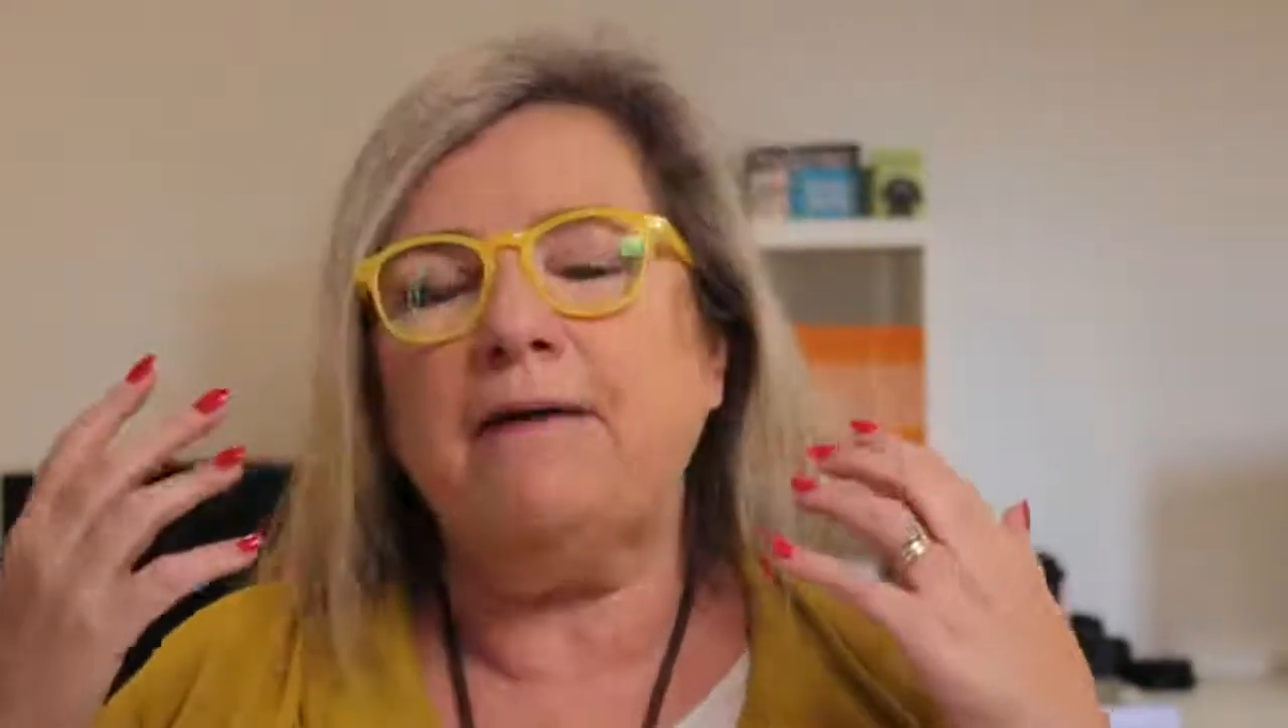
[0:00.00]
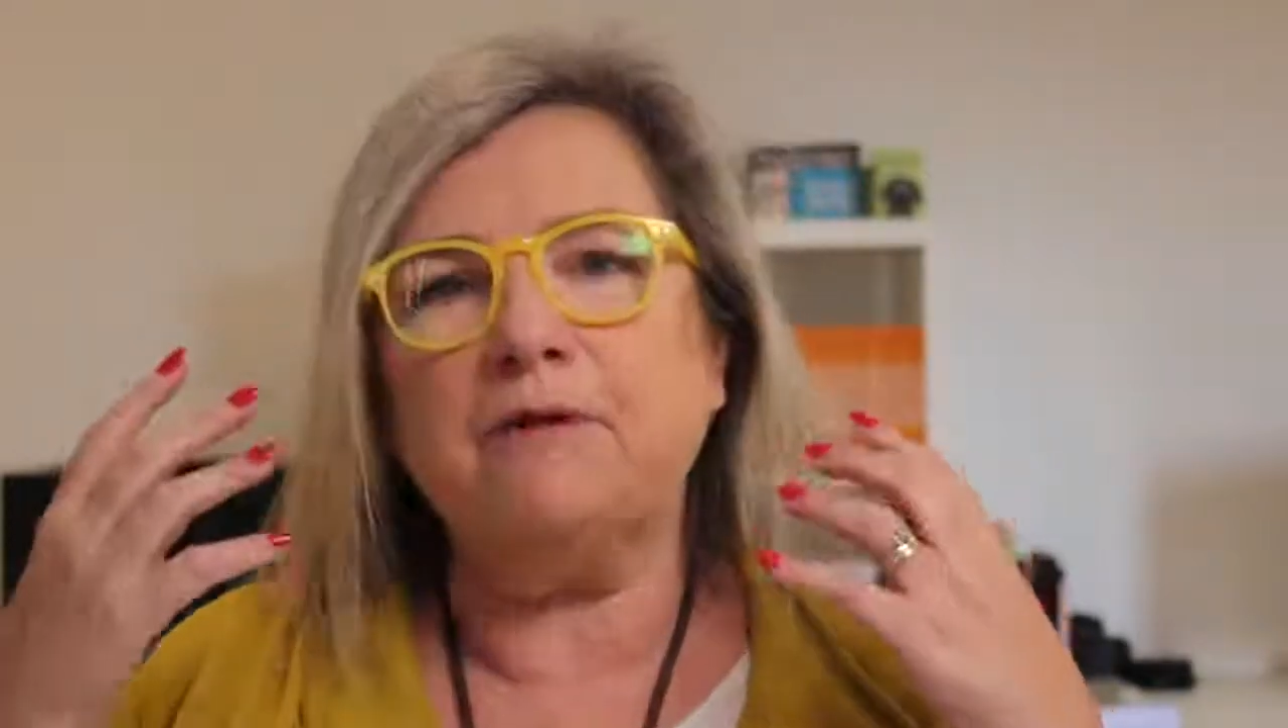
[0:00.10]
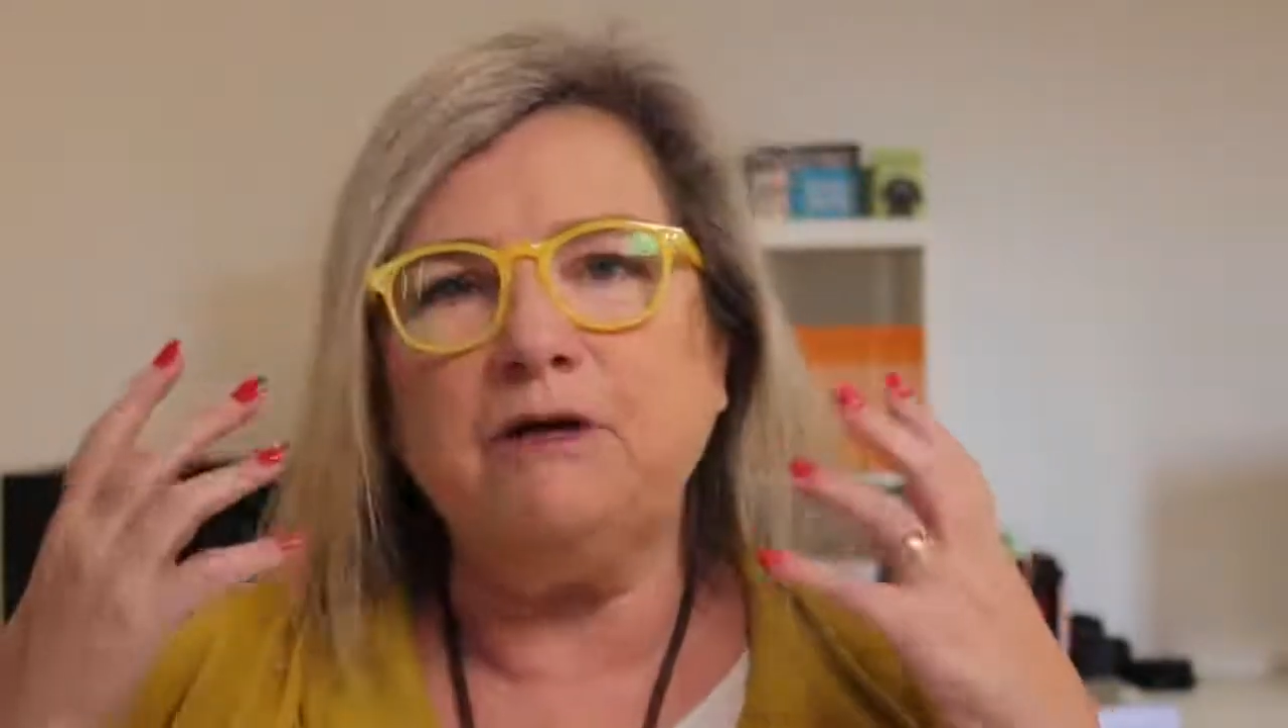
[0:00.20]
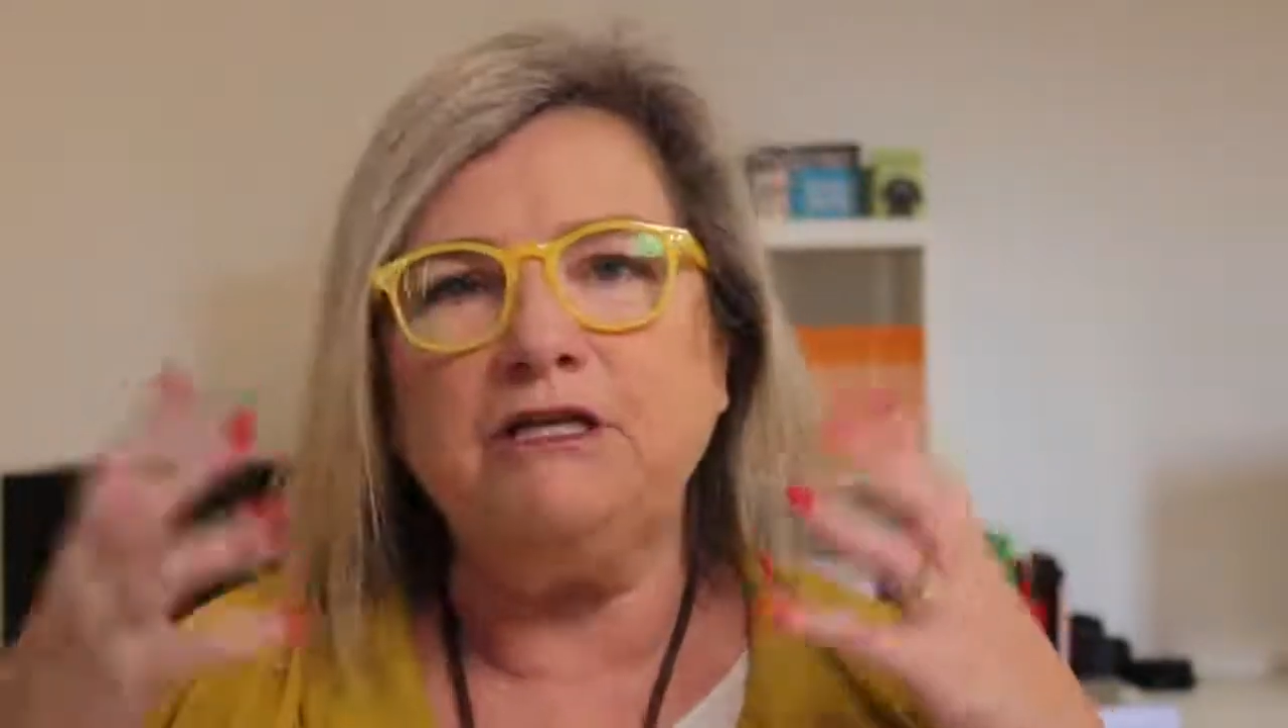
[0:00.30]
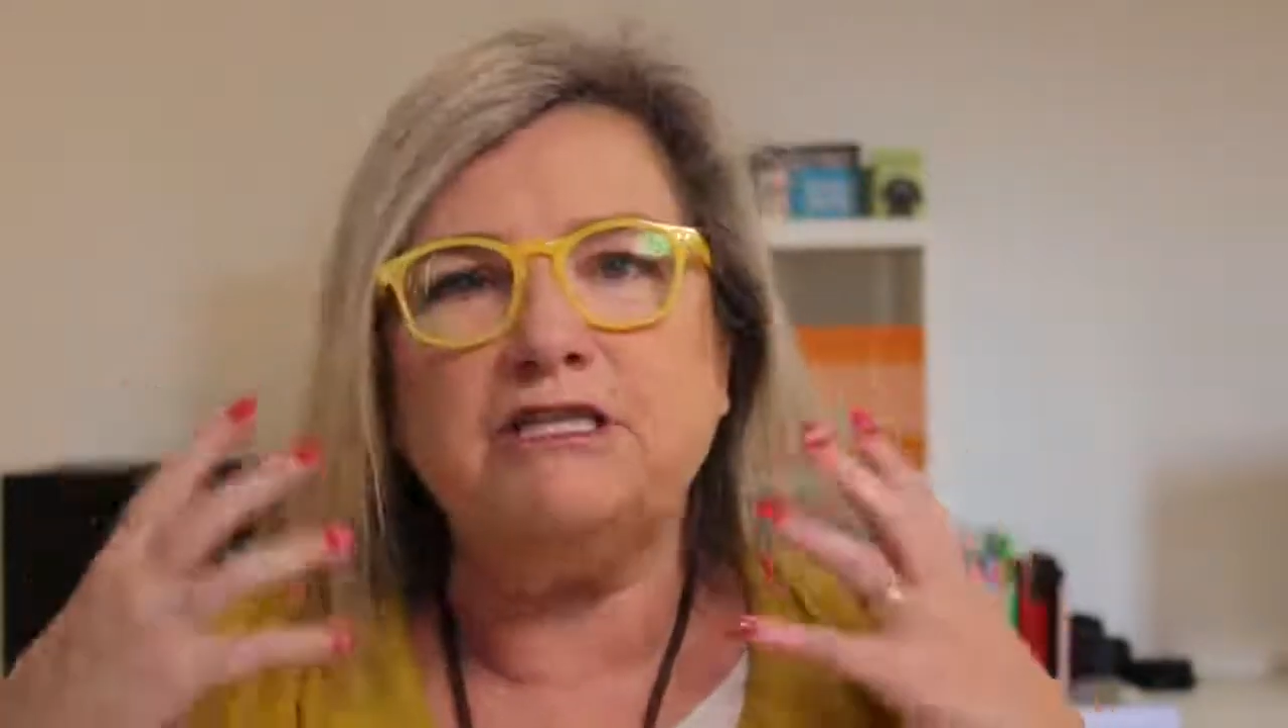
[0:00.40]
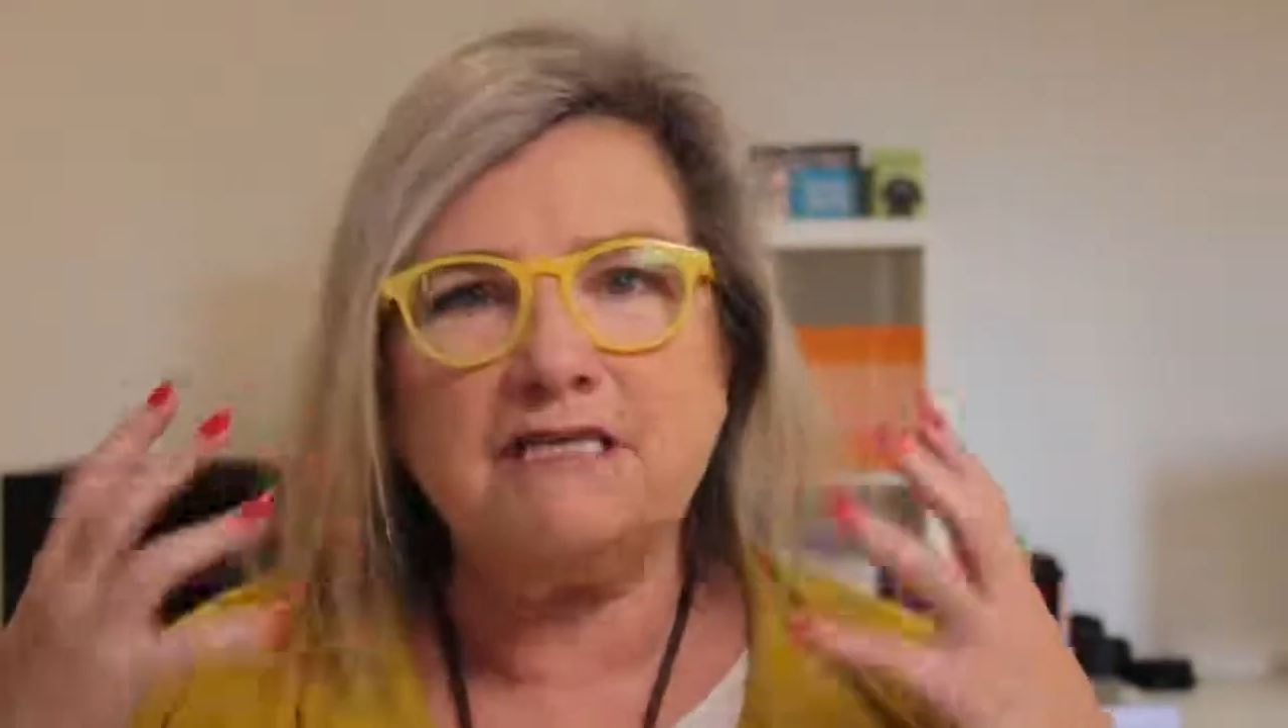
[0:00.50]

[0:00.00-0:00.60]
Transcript: um, when you